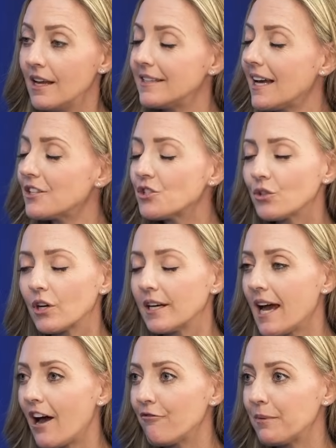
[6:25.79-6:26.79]
Yes, you're going
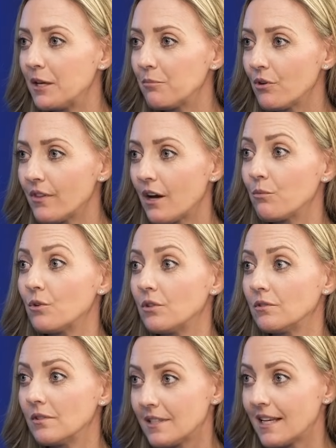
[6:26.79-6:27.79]
to have people that
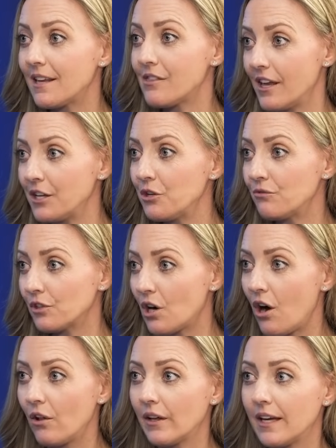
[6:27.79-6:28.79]
will say thank you for
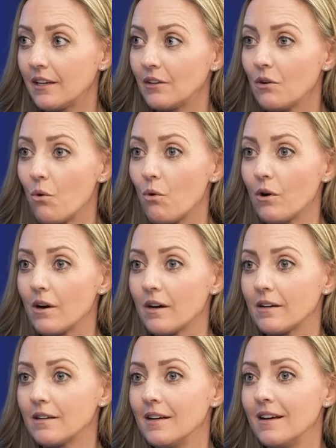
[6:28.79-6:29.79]
calling,
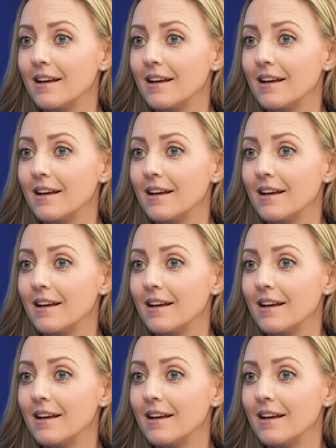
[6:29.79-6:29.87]
or